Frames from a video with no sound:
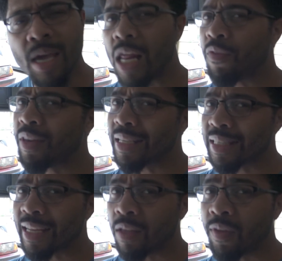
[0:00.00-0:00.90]
If you
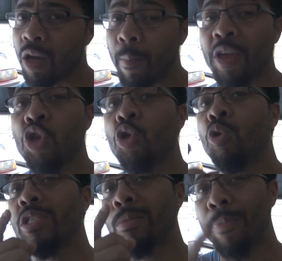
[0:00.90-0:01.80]
dislike the video, make sure
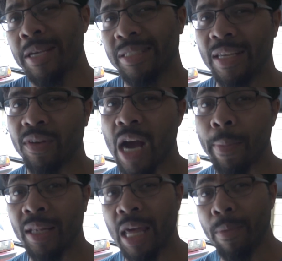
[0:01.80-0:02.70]
you especially leave a
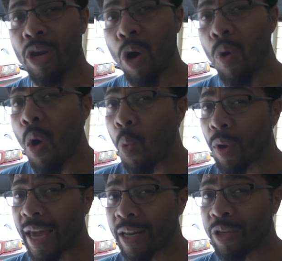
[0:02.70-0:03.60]
comment. Let me know
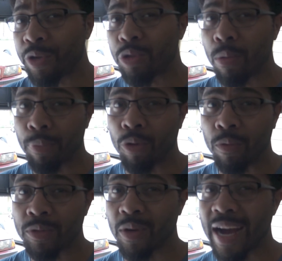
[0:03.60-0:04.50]
what I can do to
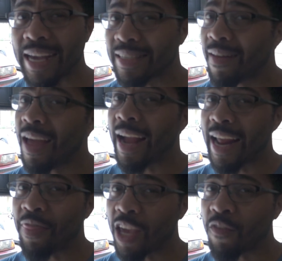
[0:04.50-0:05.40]
improve. So guys,
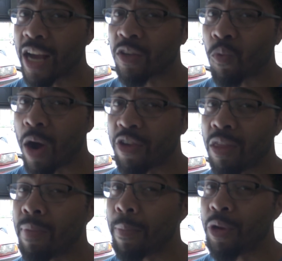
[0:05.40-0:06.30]
again, thank you for watching
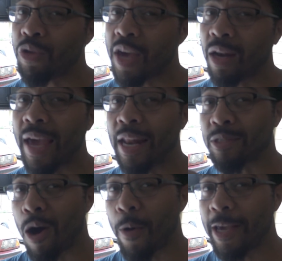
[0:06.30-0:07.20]
the Bimmer Dude channel, and
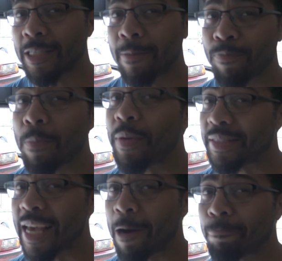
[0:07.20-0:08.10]
as always,
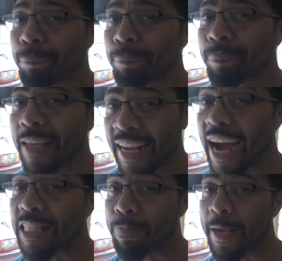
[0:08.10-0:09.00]
peace out and
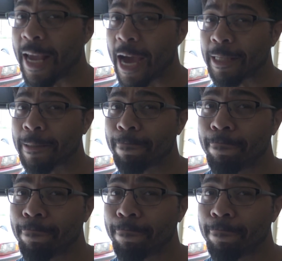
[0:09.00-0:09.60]
Godspeed, guys.